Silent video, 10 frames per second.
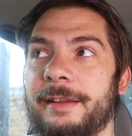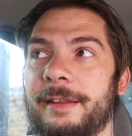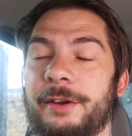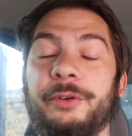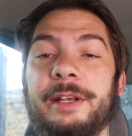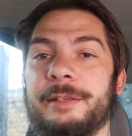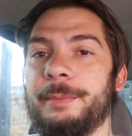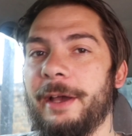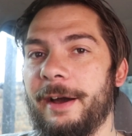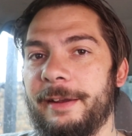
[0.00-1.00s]
the reason
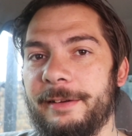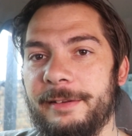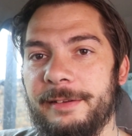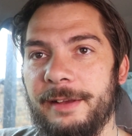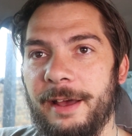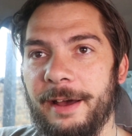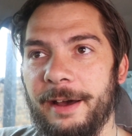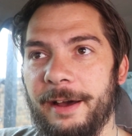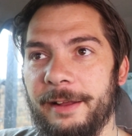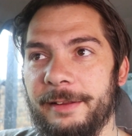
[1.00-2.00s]
behind it
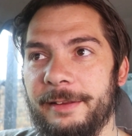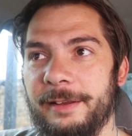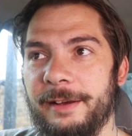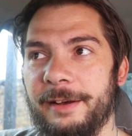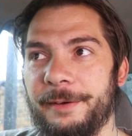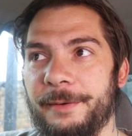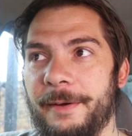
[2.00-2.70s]
and the